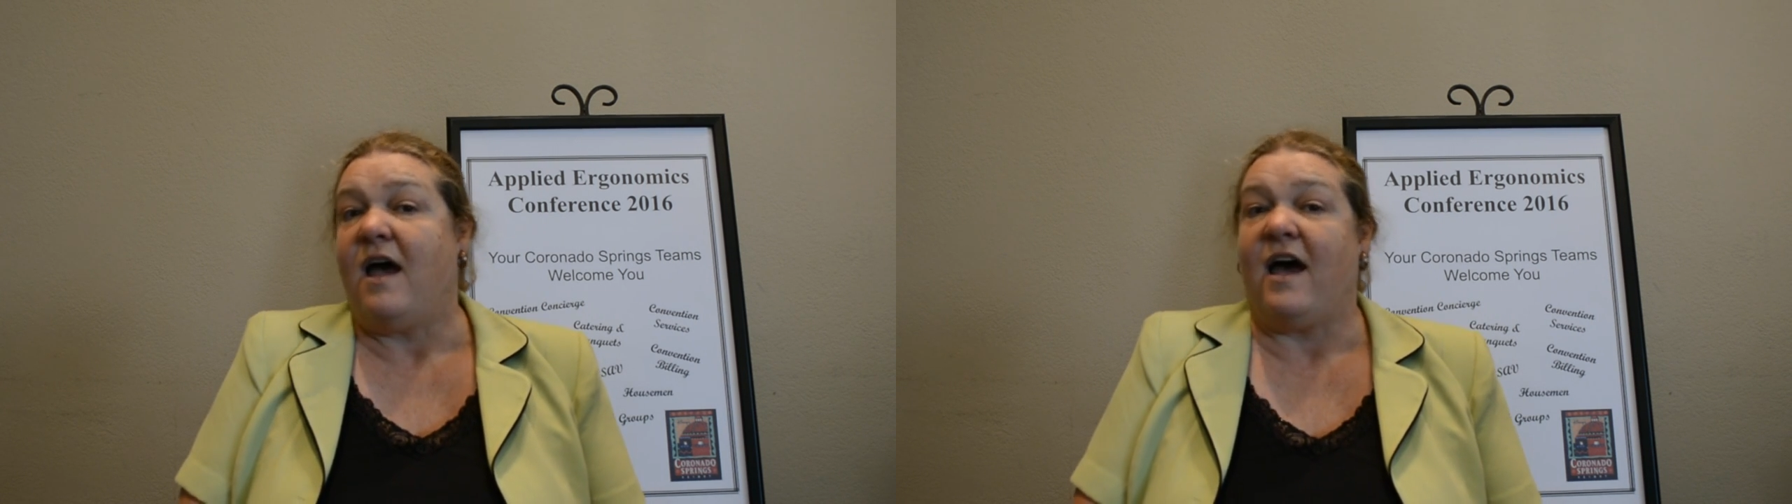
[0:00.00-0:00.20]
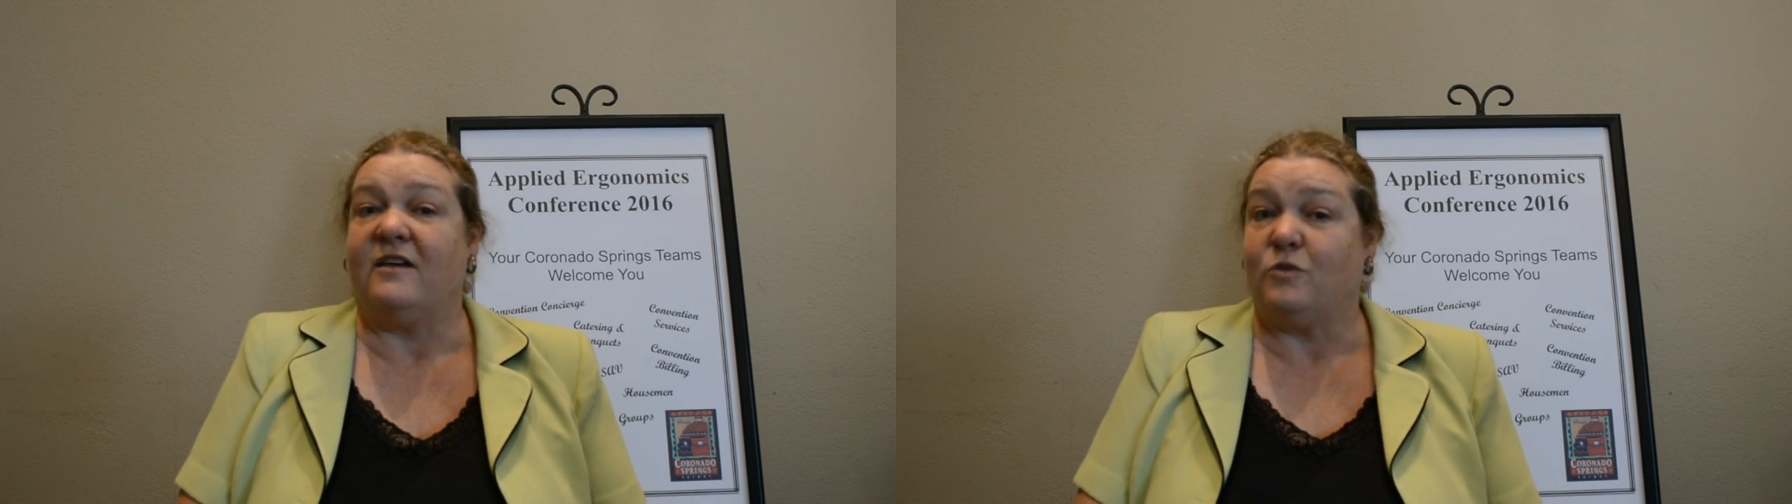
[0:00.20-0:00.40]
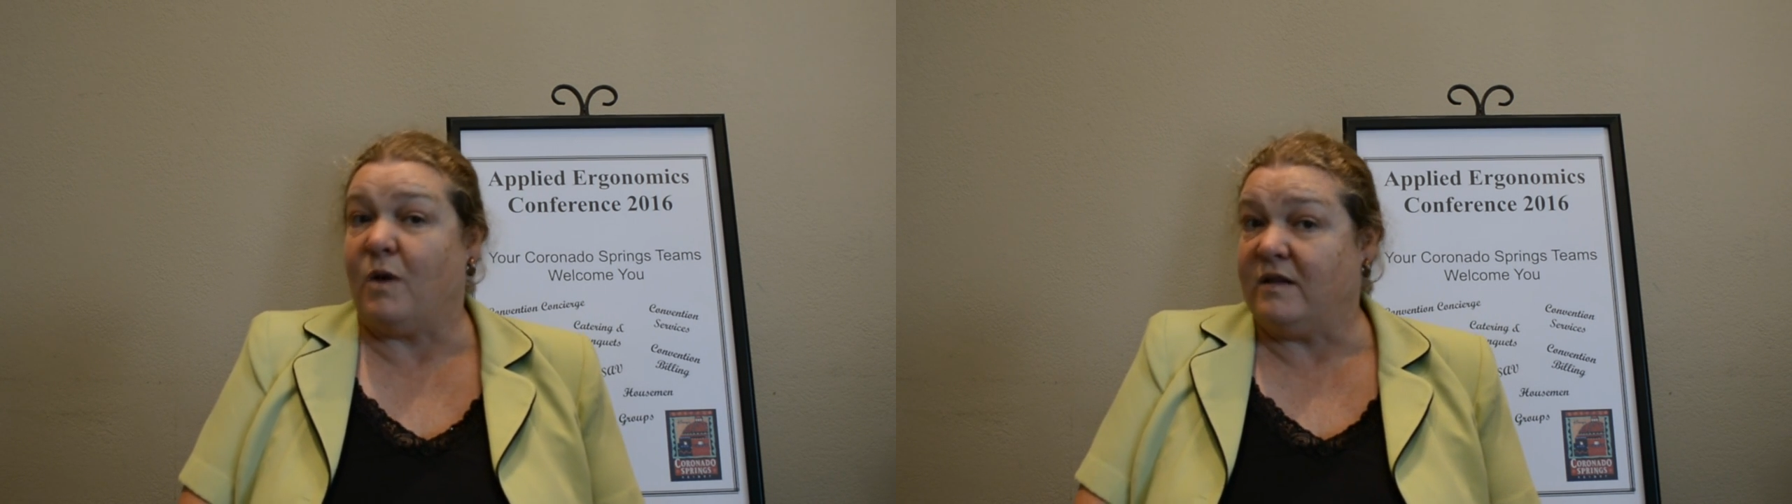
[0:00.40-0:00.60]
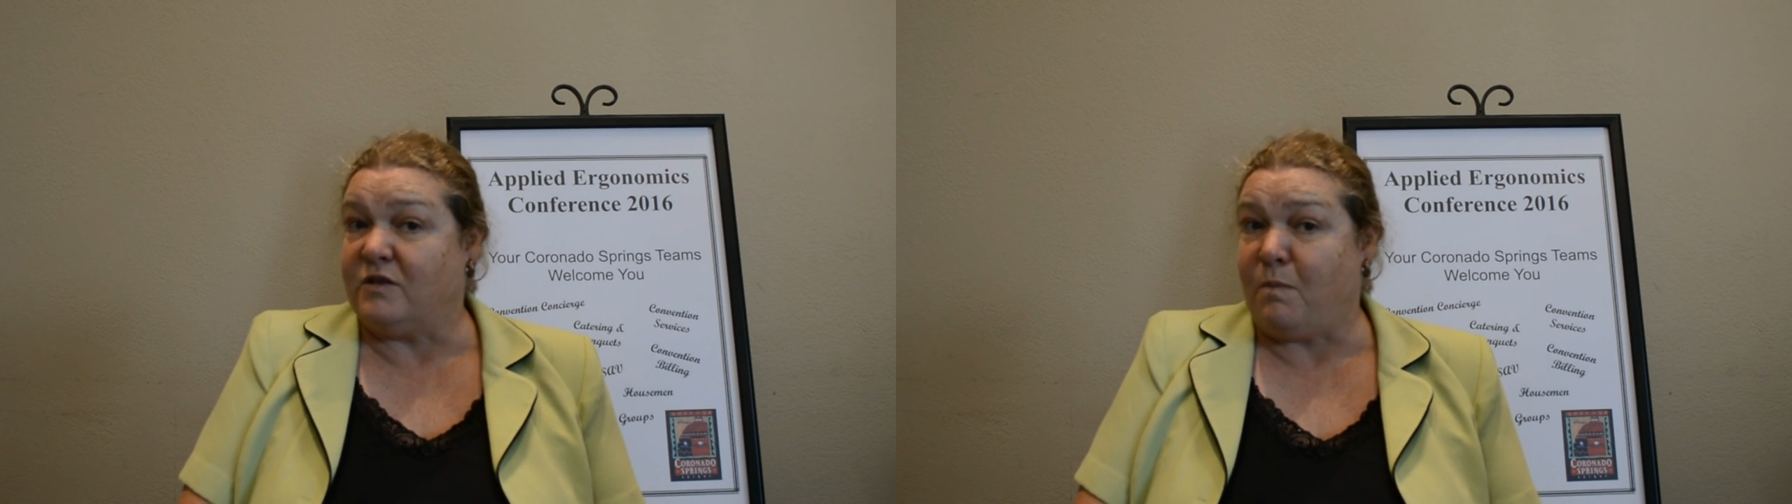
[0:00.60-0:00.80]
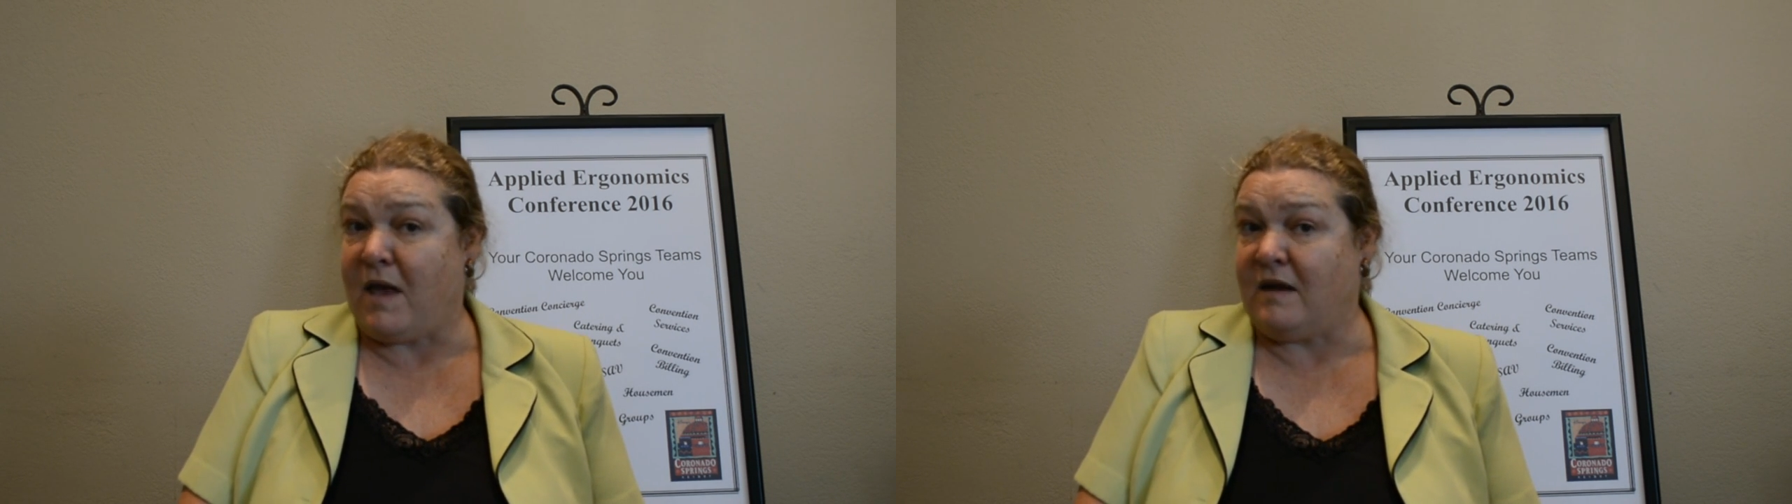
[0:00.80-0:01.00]
as well
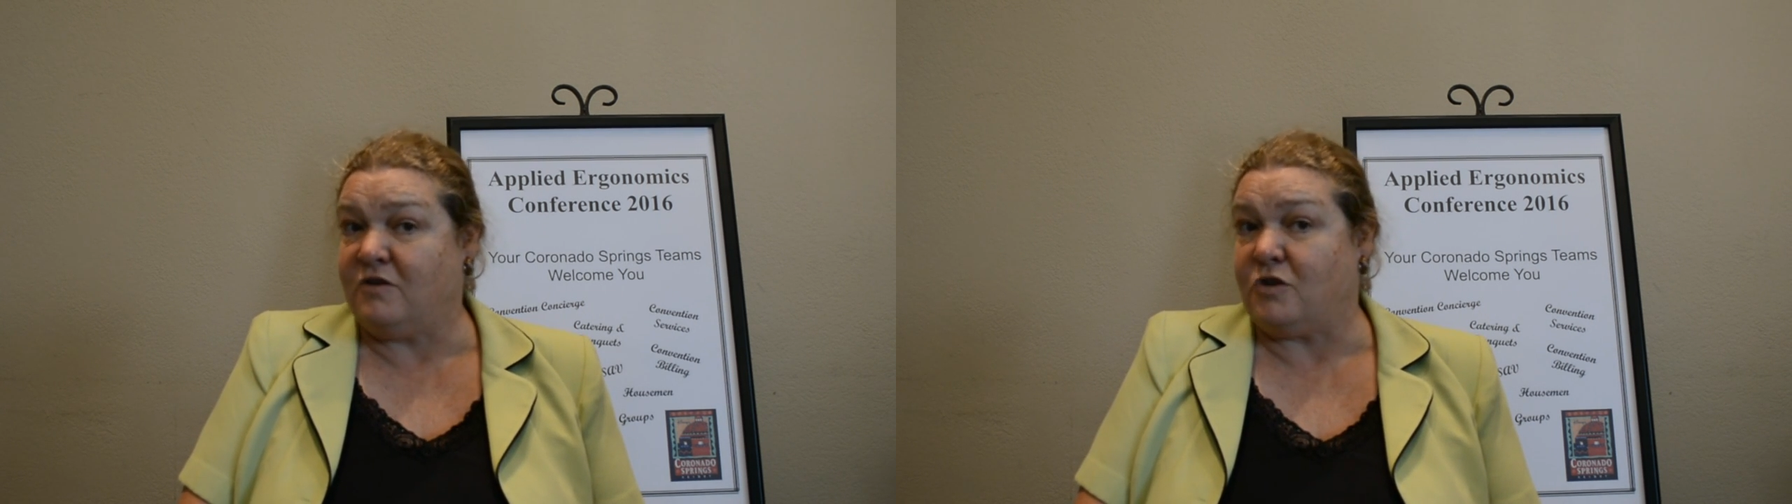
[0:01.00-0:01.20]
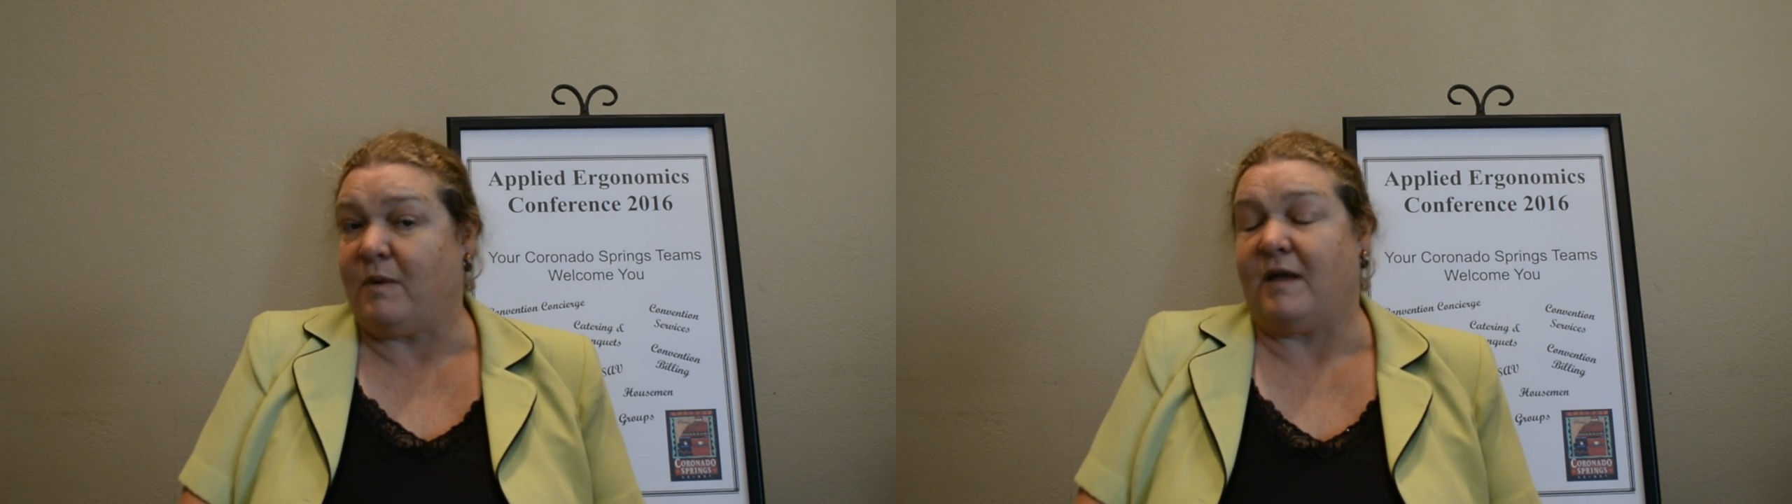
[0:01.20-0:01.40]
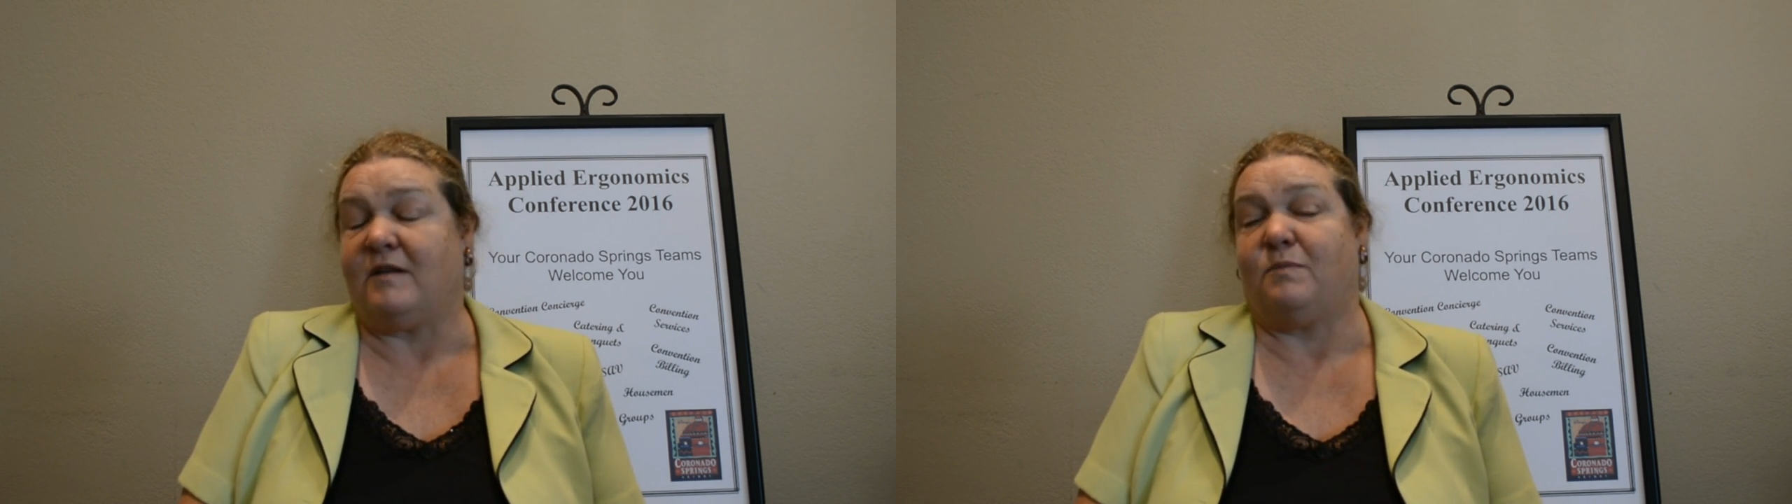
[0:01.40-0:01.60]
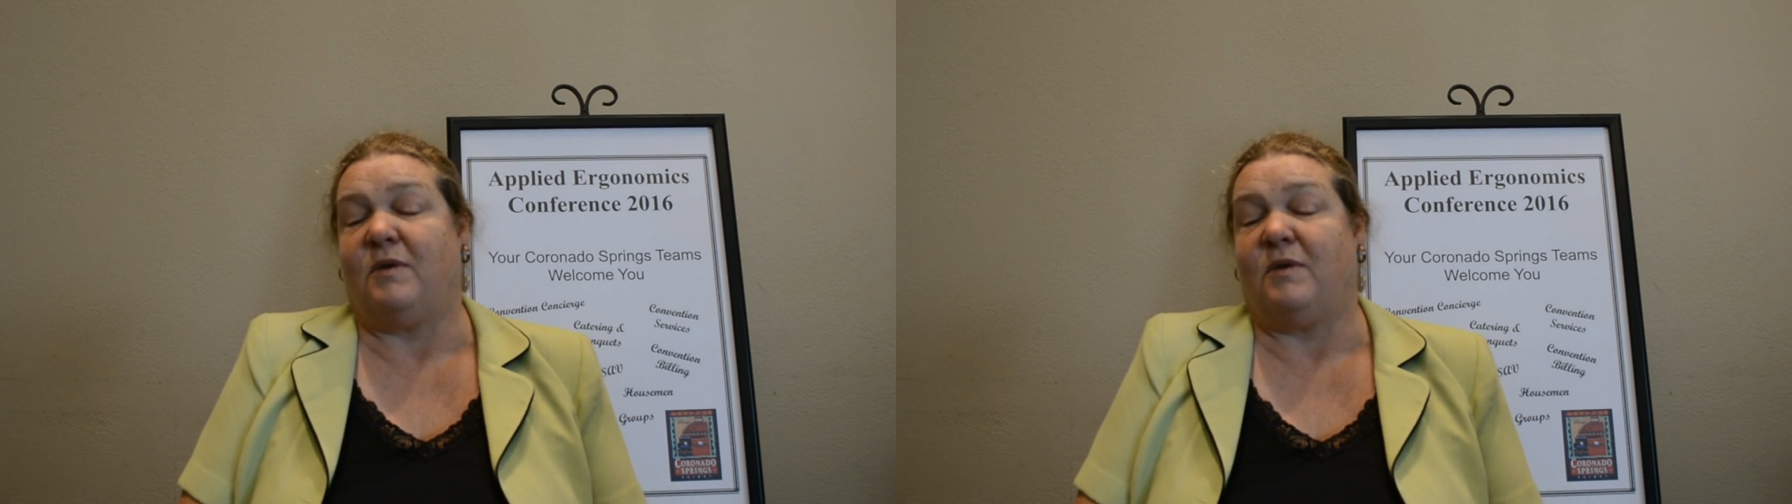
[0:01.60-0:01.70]
as management,